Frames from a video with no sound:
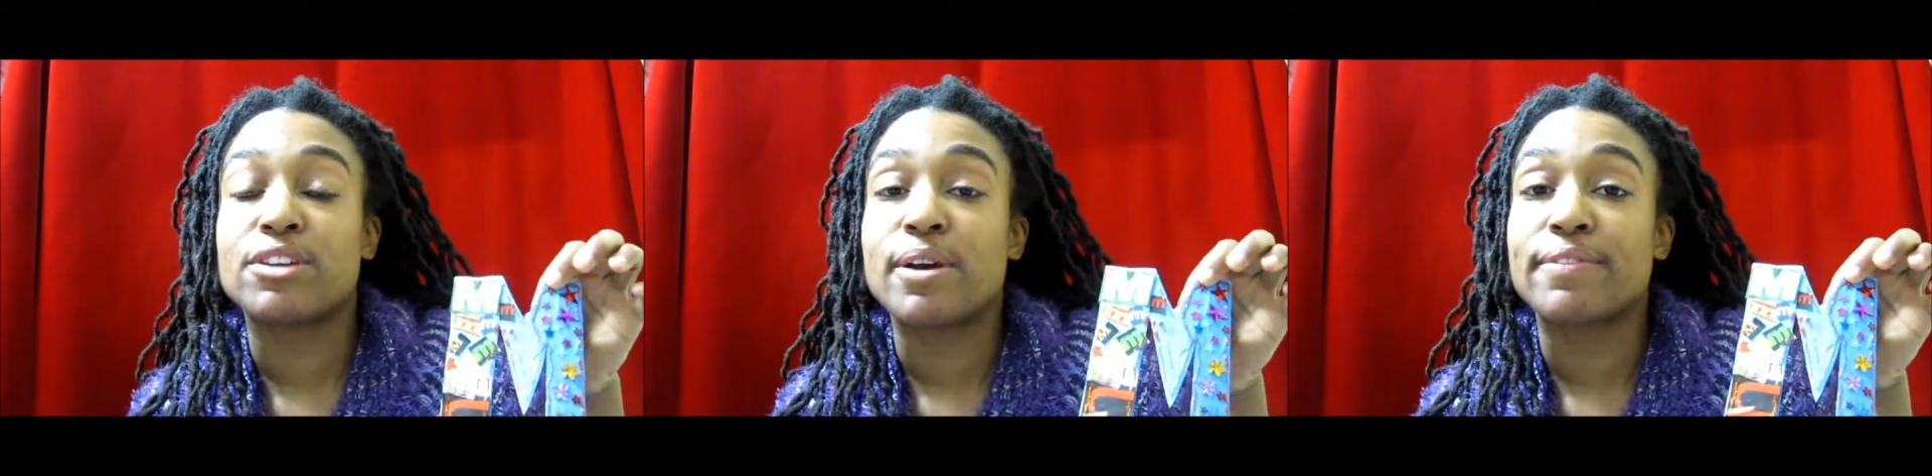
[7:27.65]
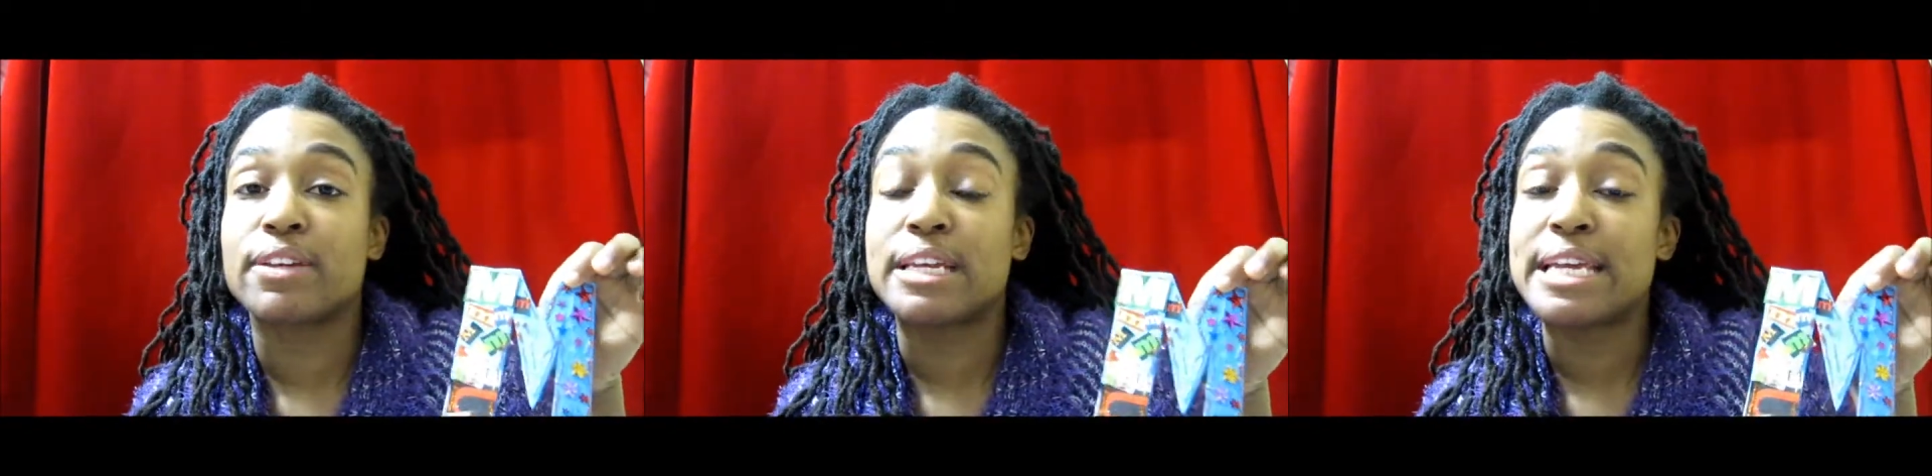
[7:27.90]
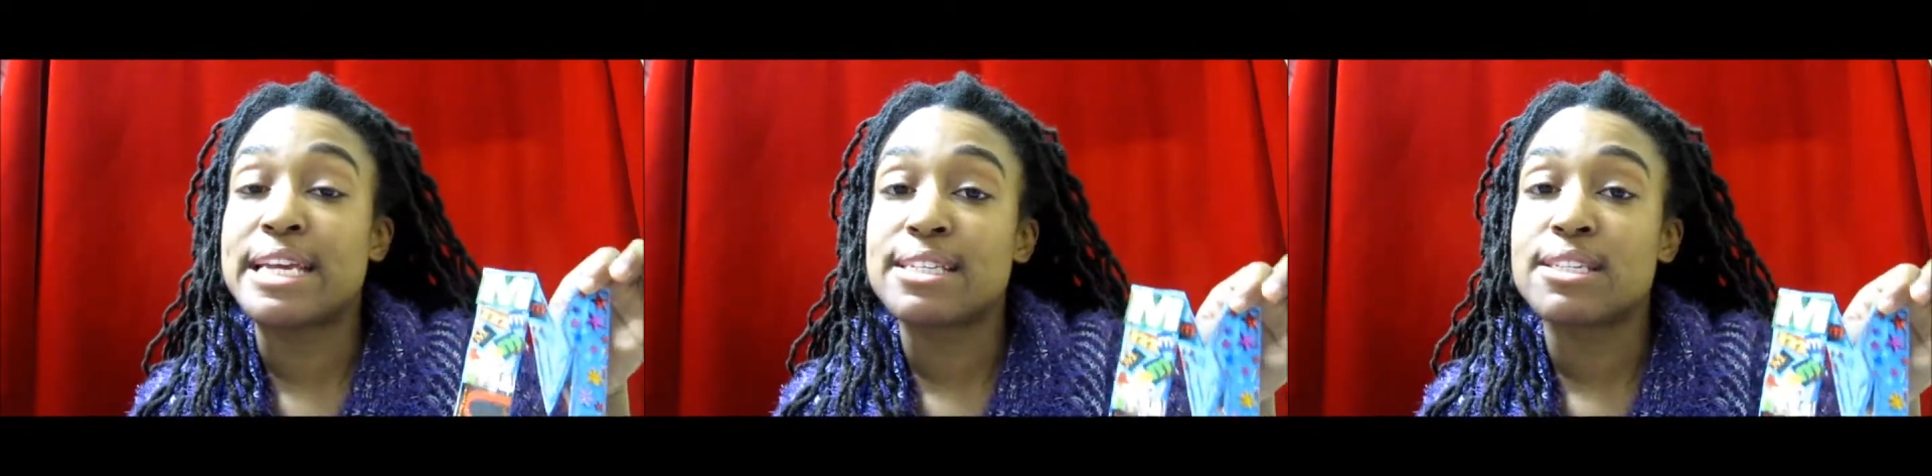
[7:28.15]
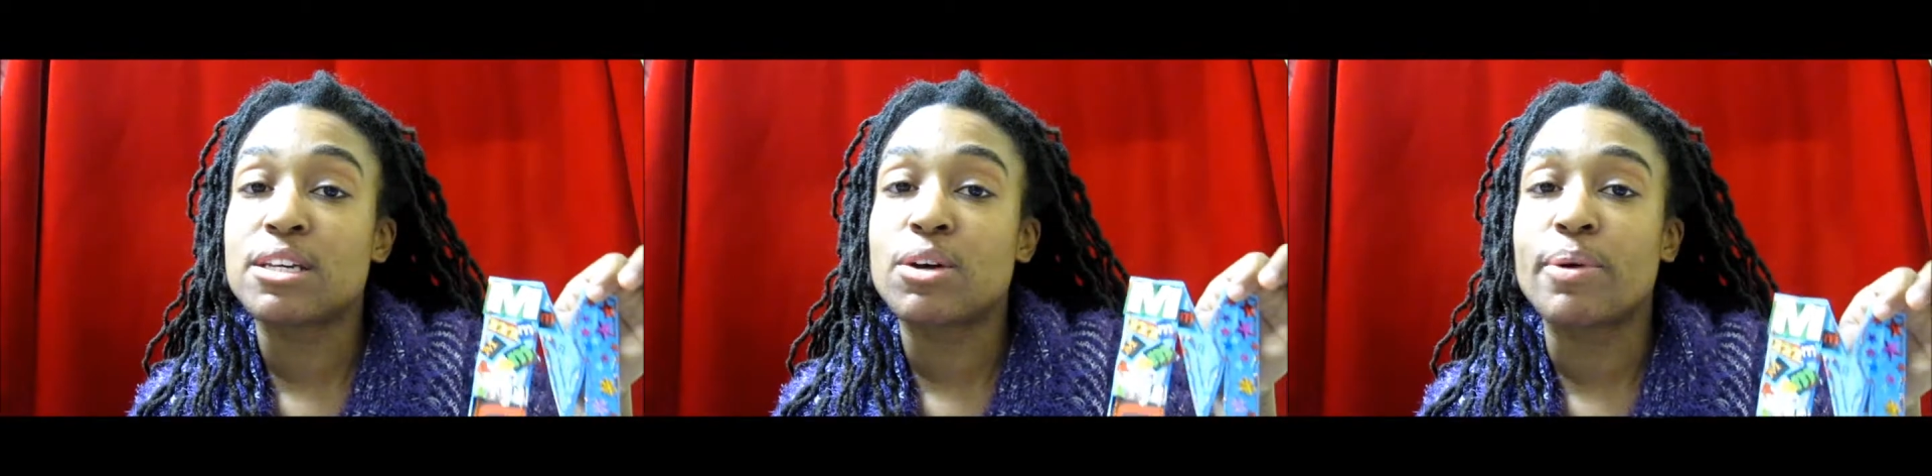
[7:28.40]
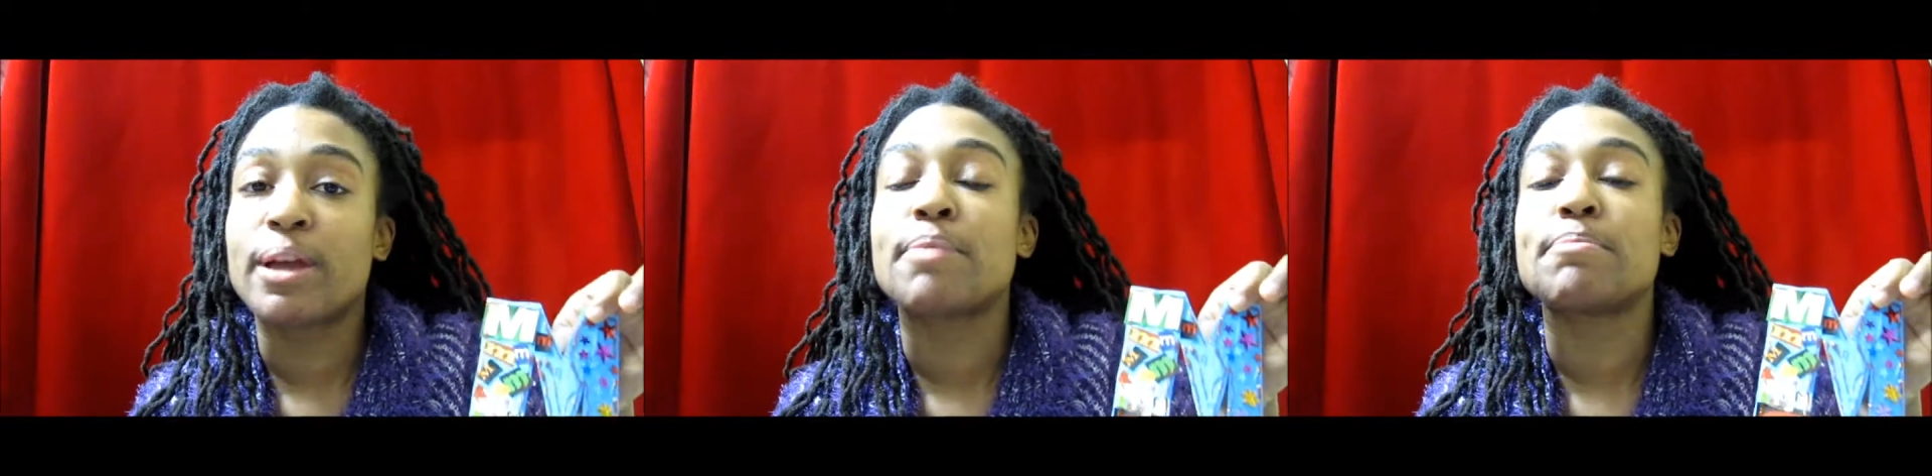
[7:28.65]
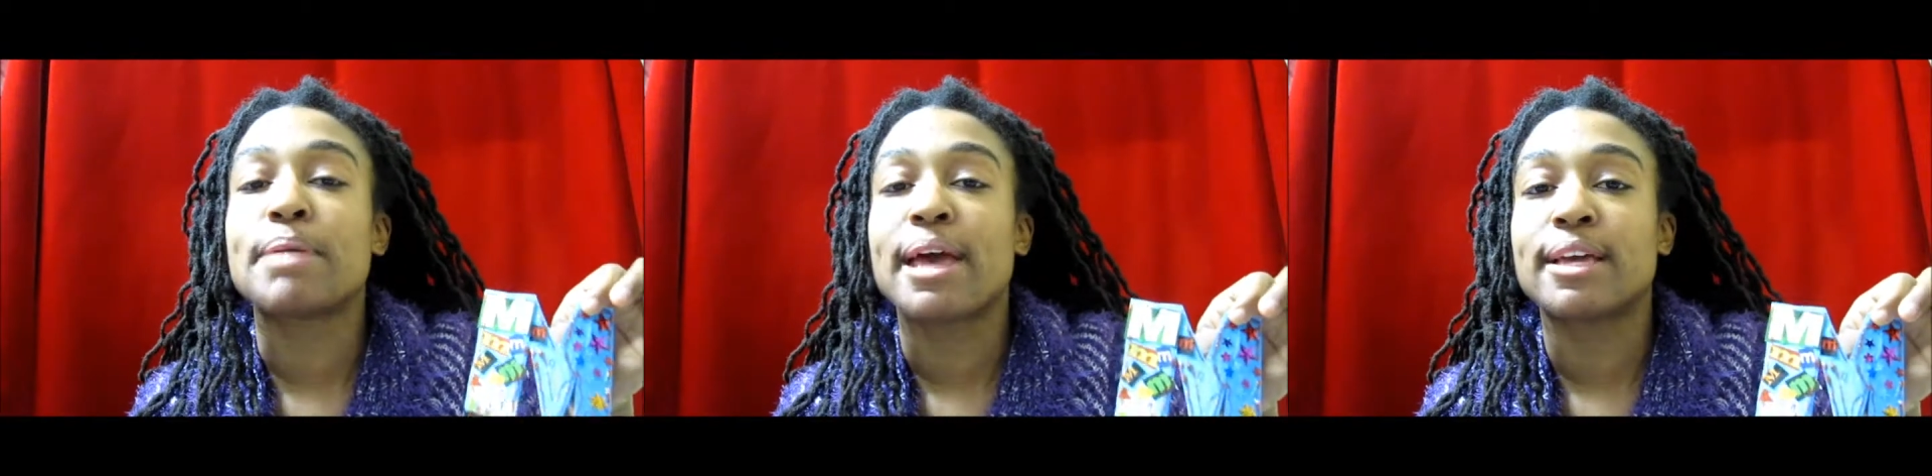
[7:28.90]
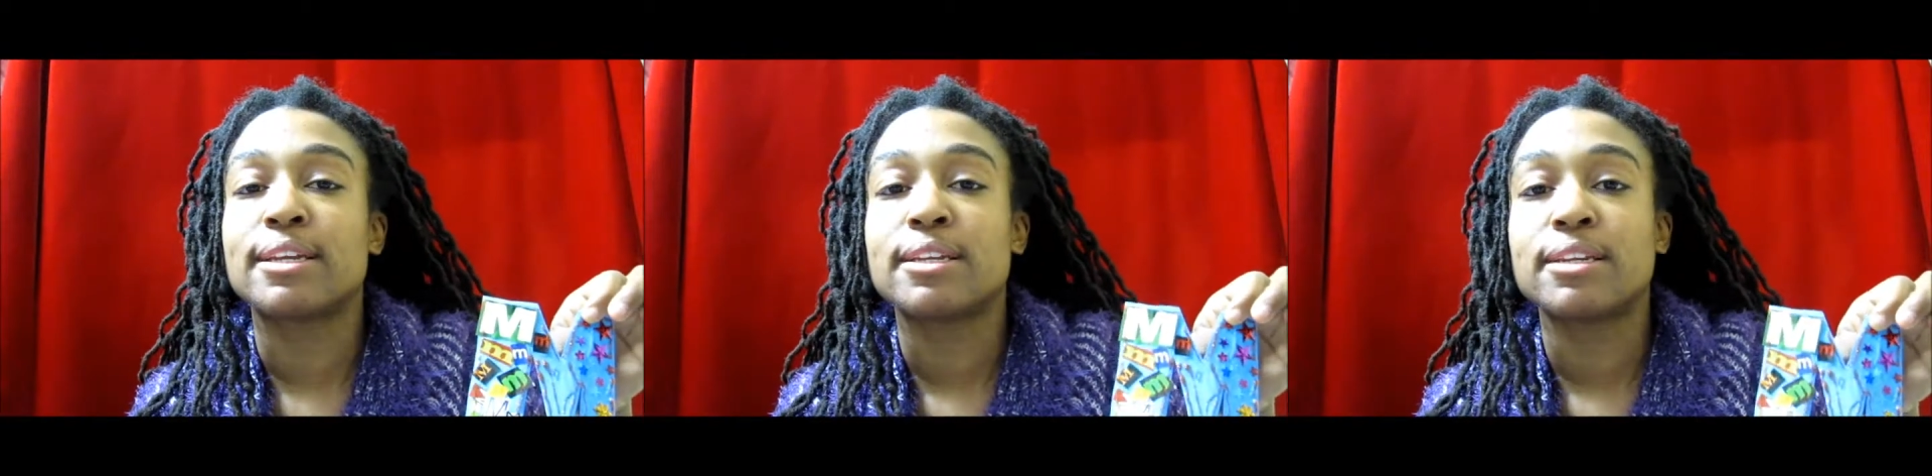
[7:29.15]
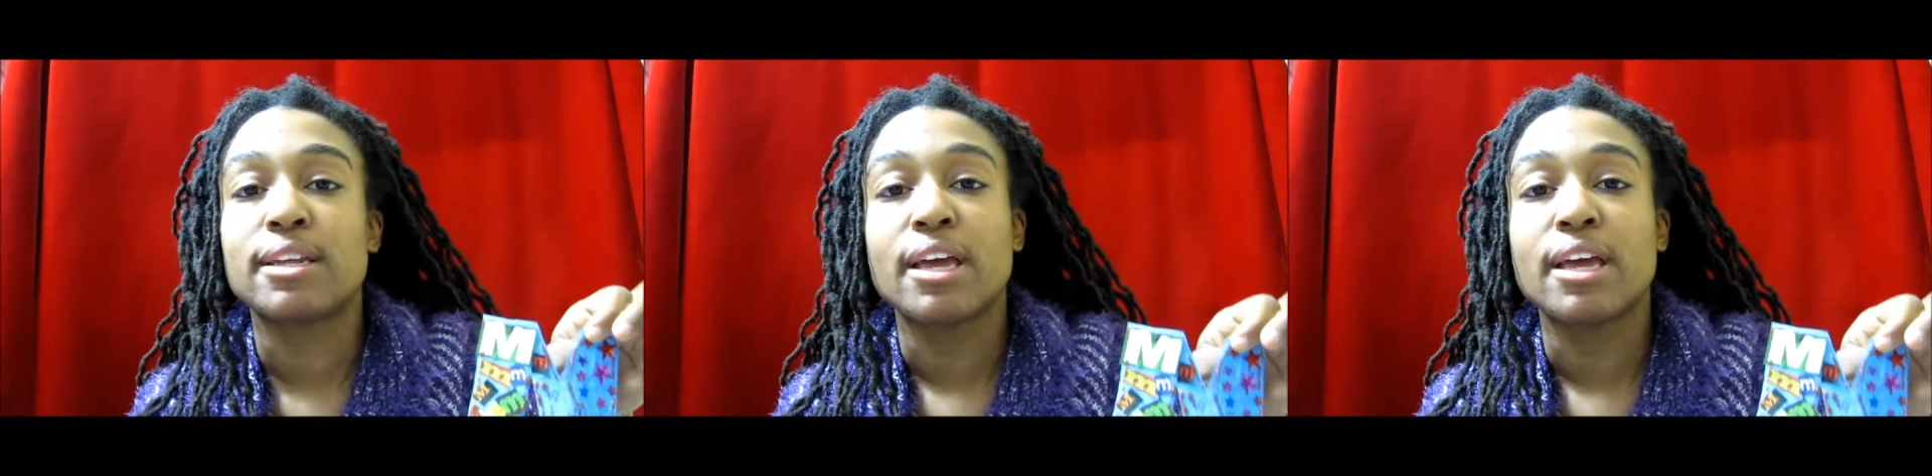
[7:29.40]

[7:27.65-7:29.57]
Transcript: You have an easy, quick magnet.